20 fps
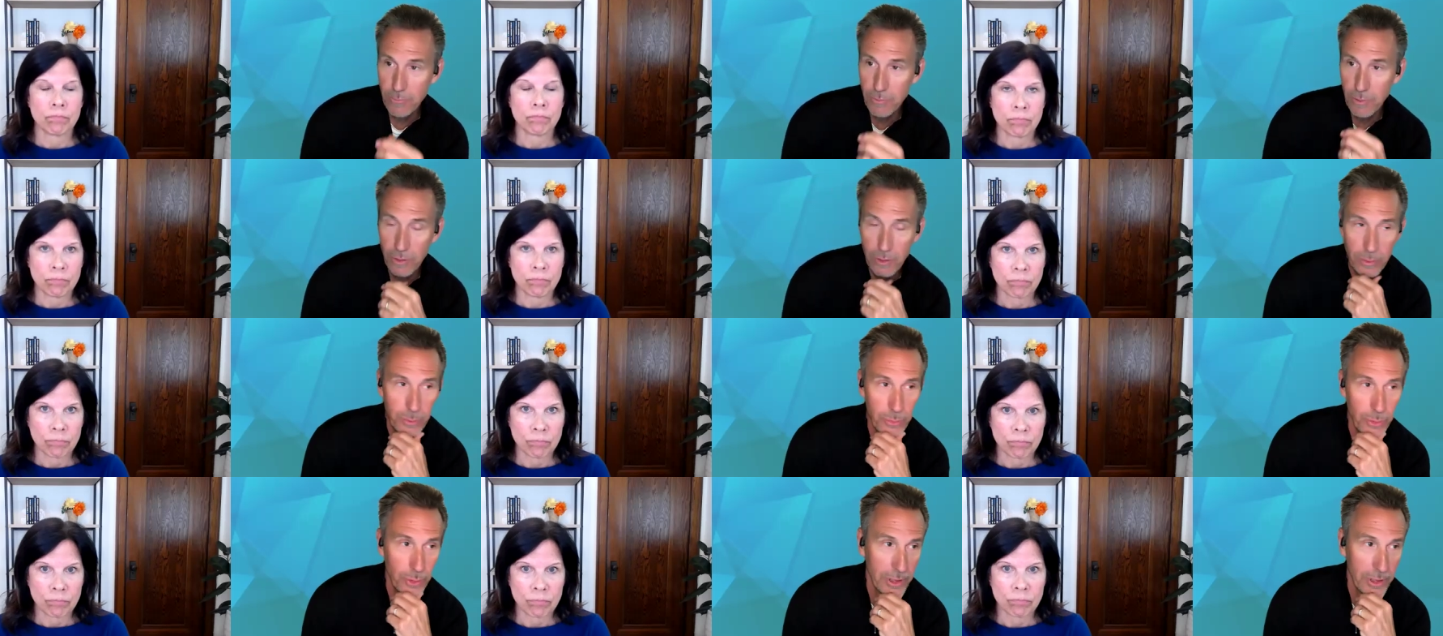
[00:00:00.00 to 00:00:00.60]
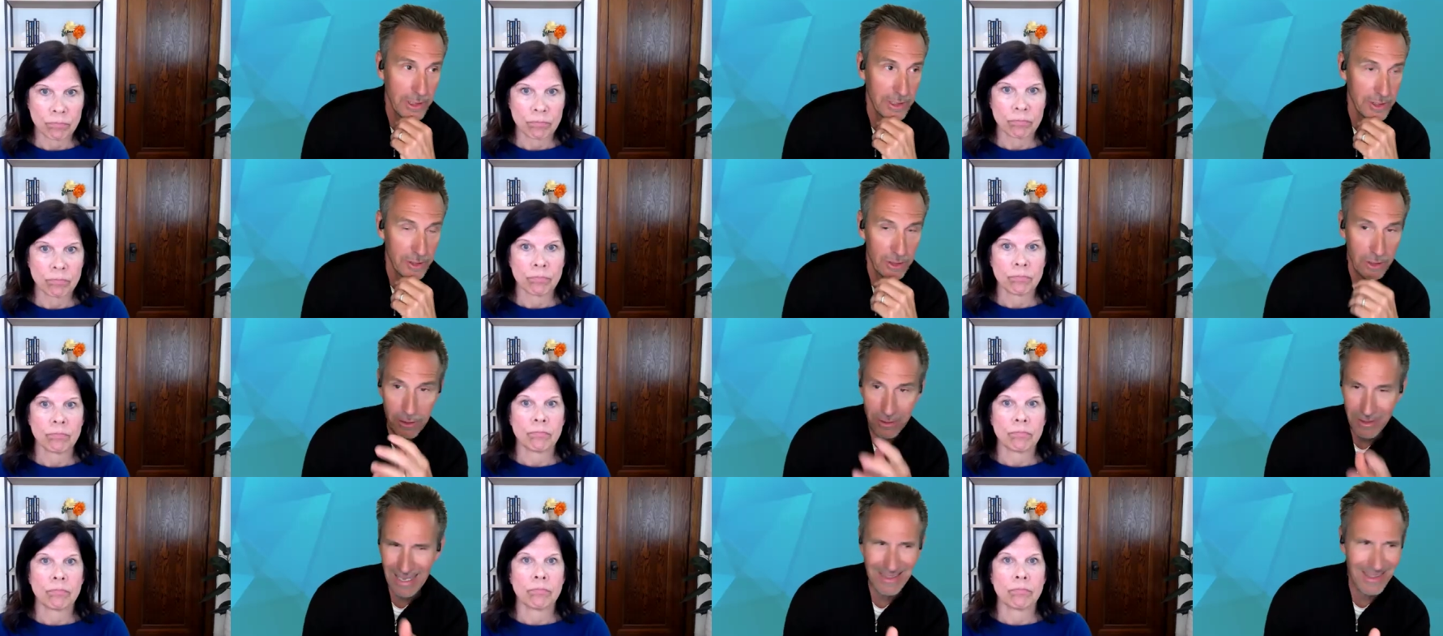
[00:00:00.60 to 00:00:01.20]
Speaker 1: he wrote a book. It's
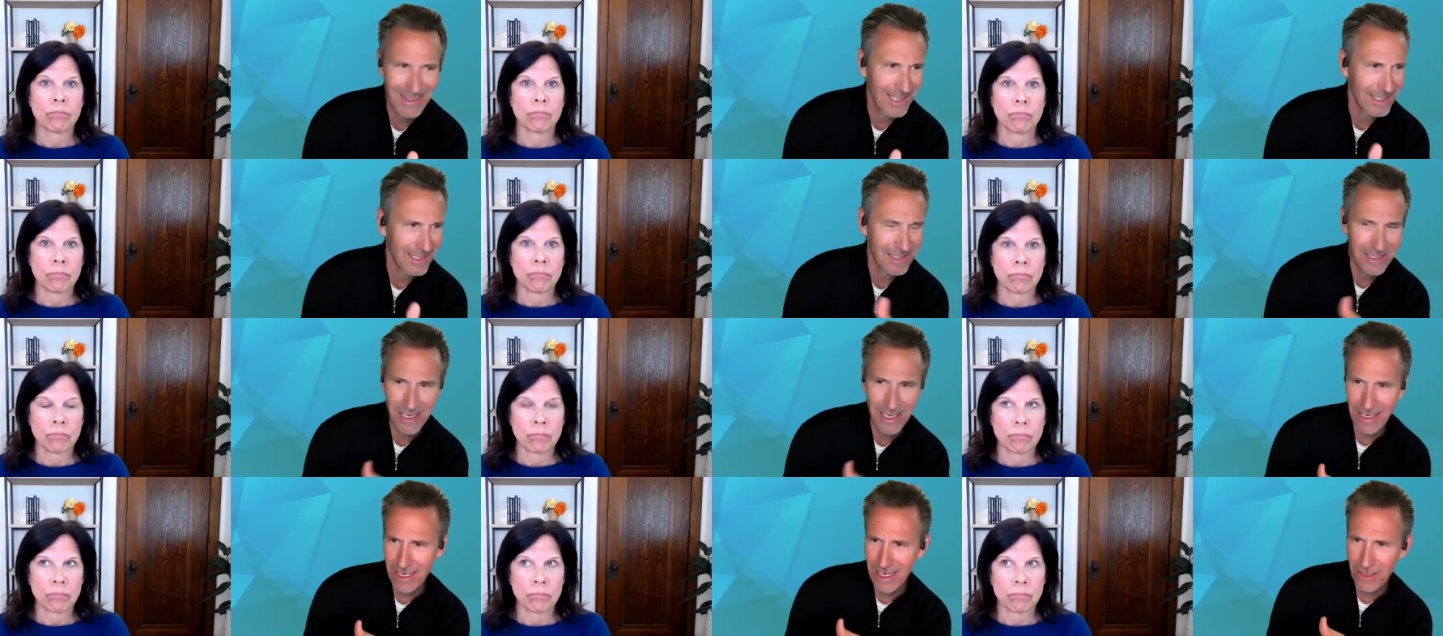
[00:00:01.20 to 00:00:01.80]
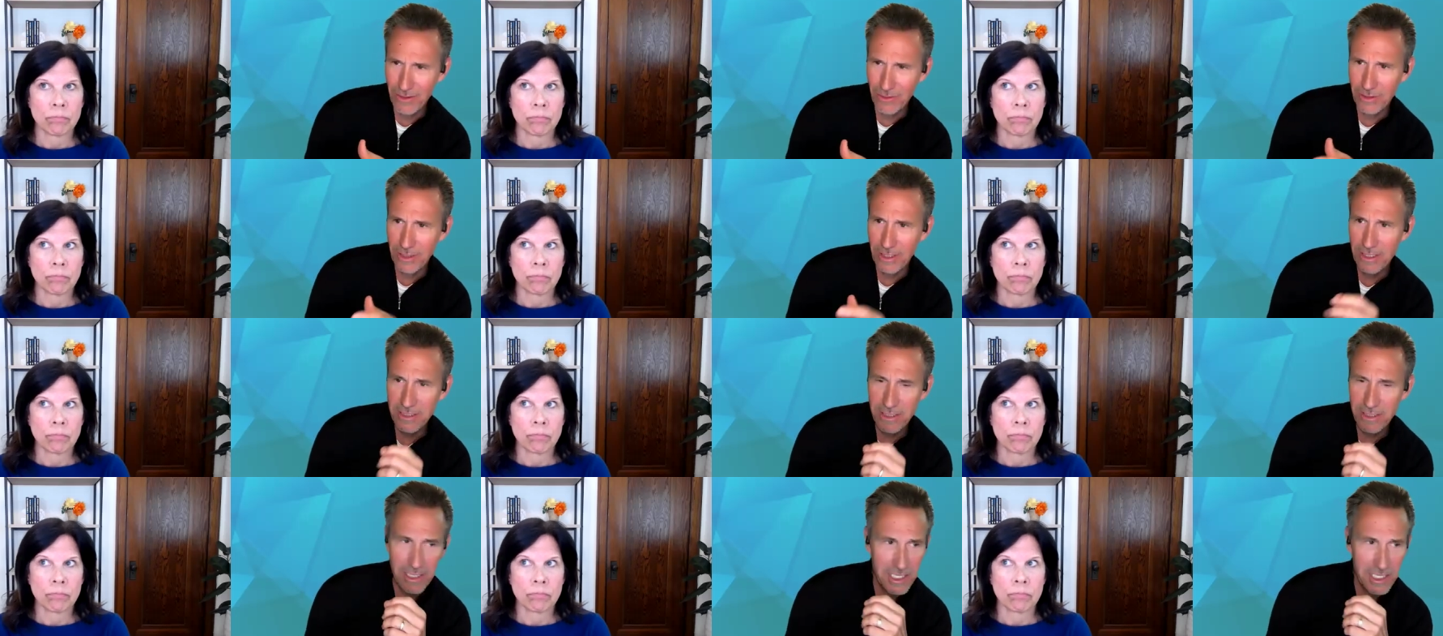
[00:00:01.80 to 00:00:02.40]
called, I think it's
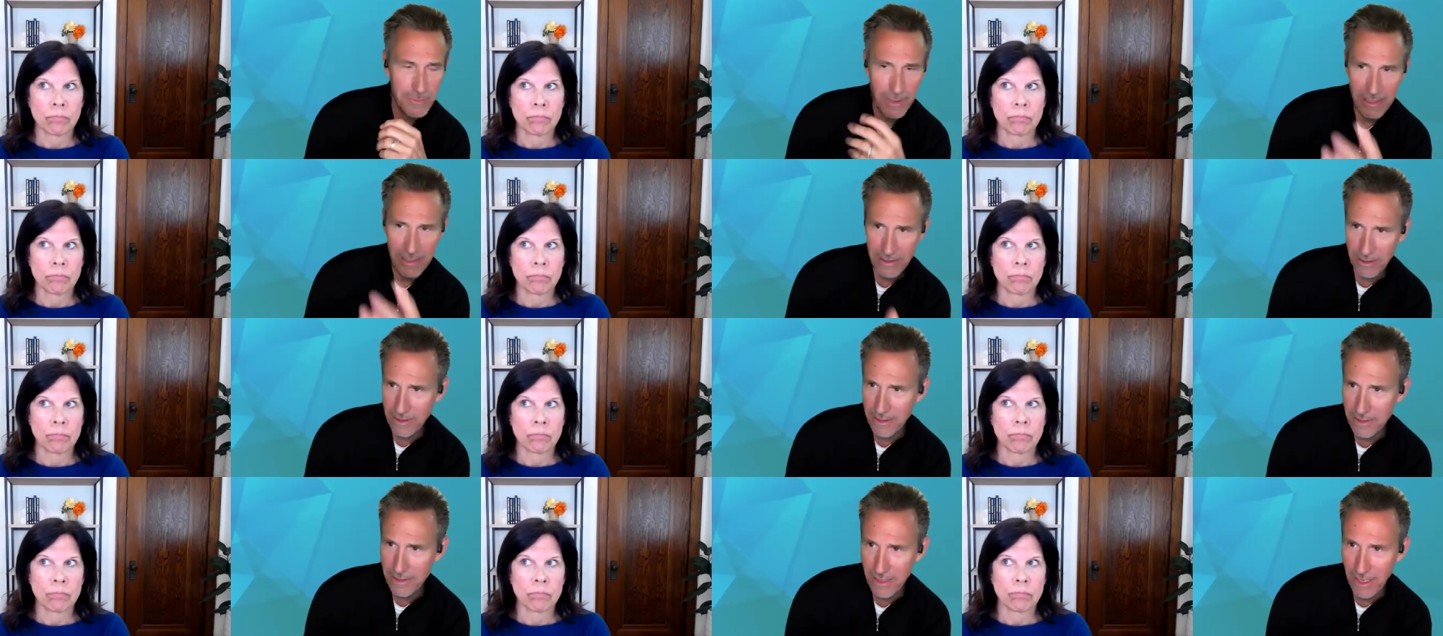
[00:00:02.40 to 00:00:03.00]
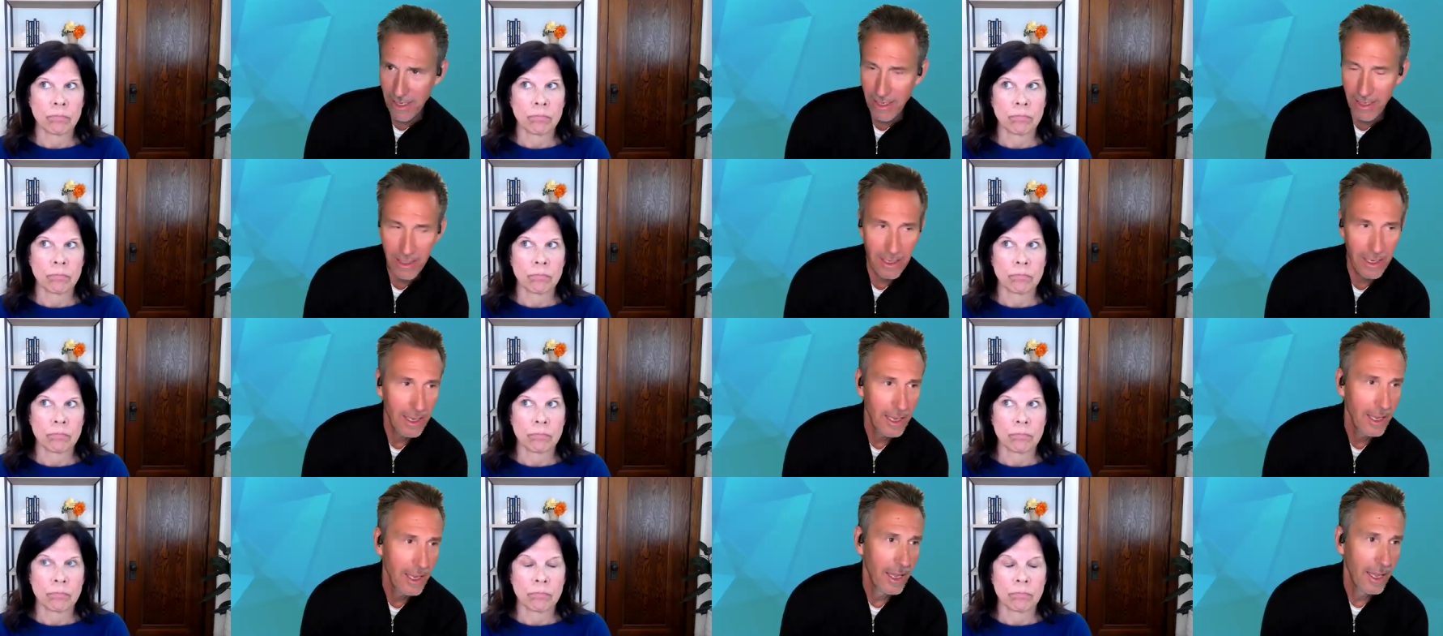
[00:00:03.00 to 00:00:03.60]
Togetherness. And he's basically saying
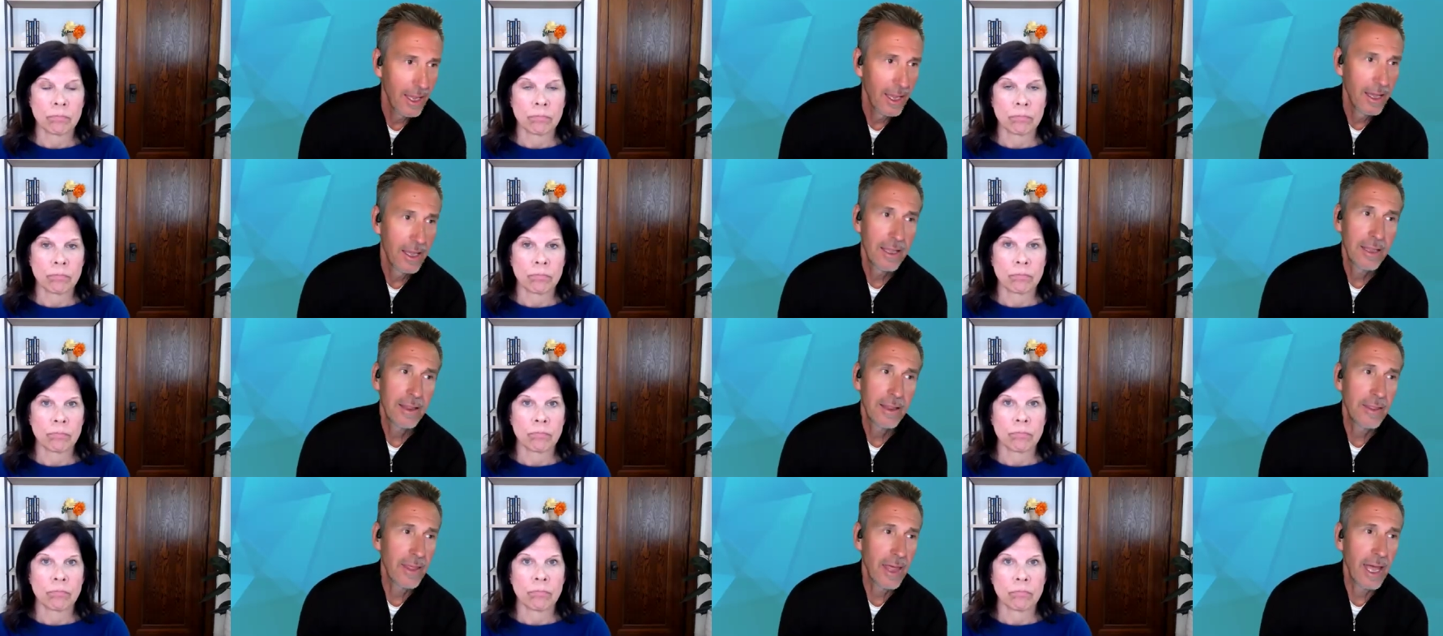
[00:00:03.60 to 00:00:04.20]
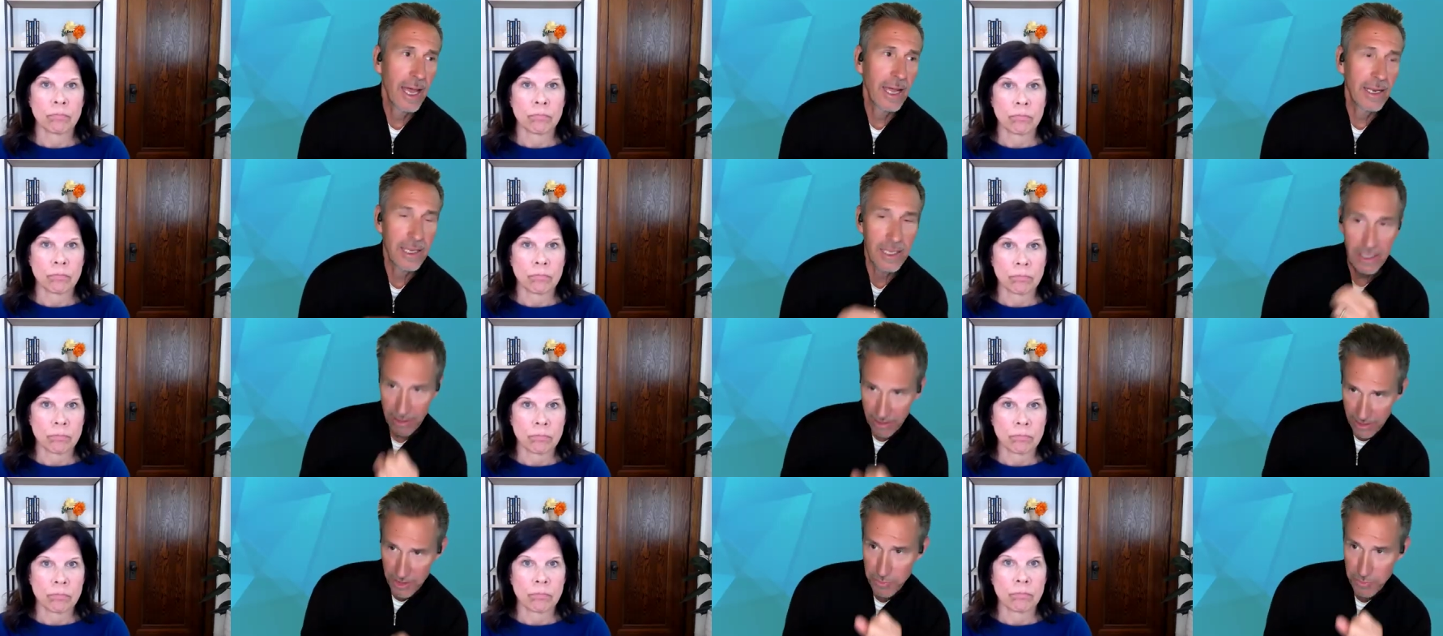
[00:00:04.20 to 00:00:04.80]
that
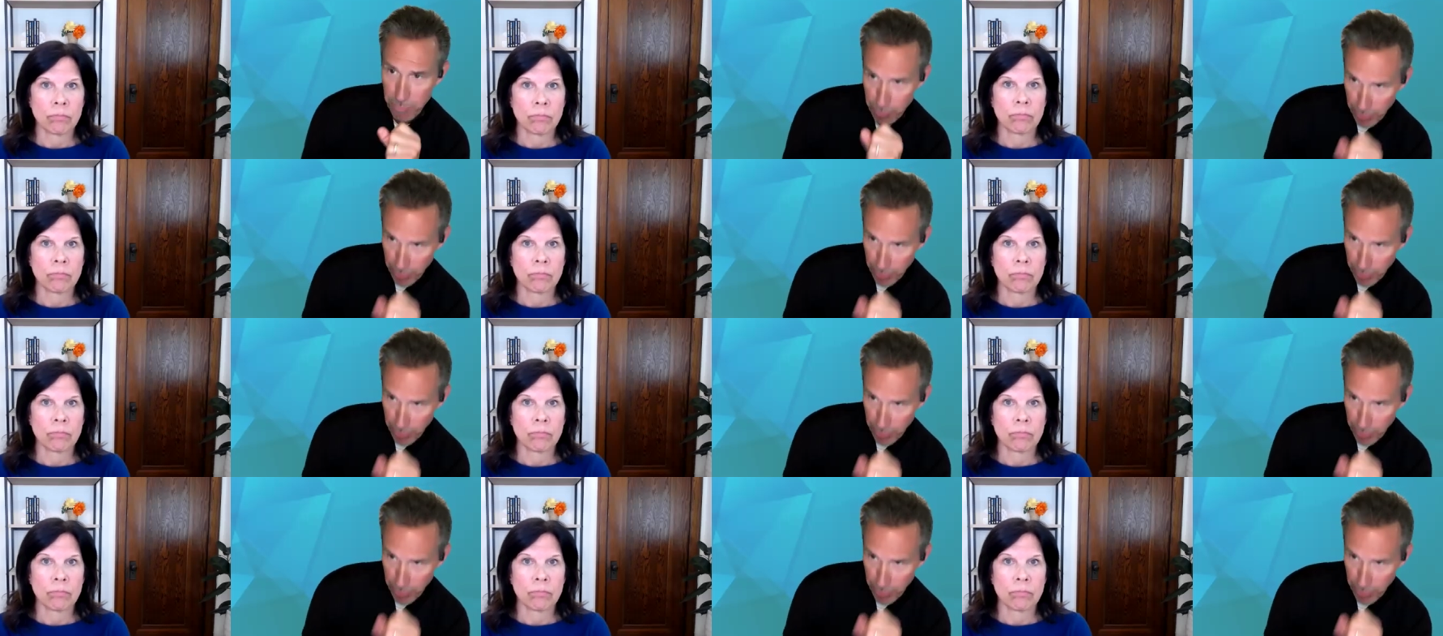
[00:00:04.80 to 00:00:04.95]
his